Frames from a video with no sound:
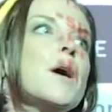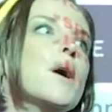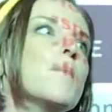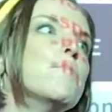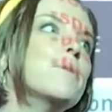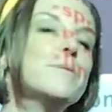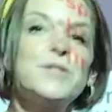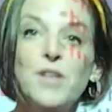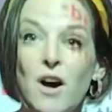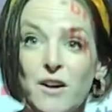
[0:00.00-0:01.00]
Most
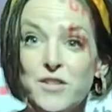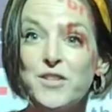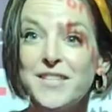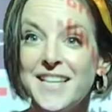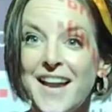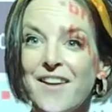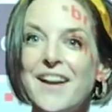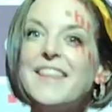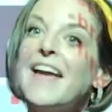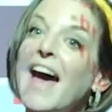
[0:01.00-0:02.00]
cultures and area,
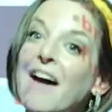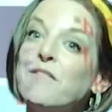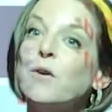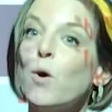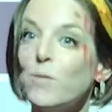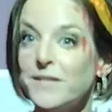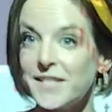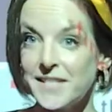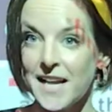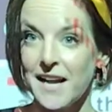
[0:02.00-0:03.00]
they have their own
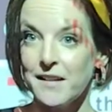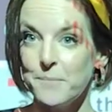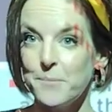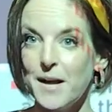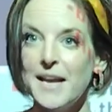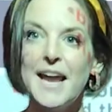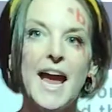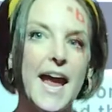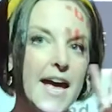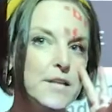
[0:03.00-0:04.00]
style of bread,
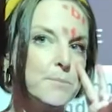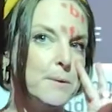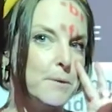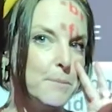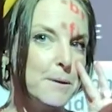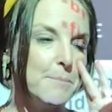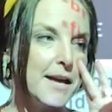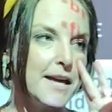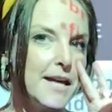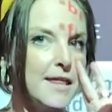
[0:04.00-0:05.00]
and we will be
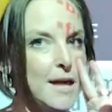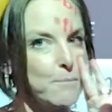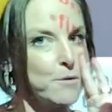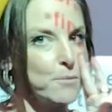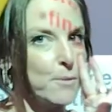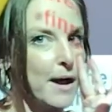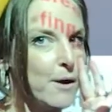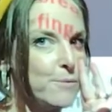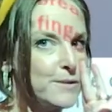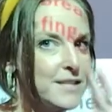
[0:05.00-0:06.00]
making them
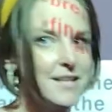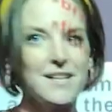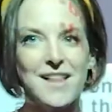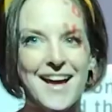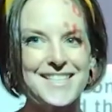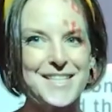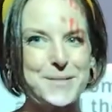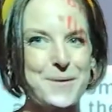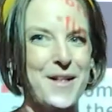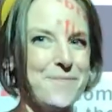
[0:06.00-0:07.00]
throughout class as well,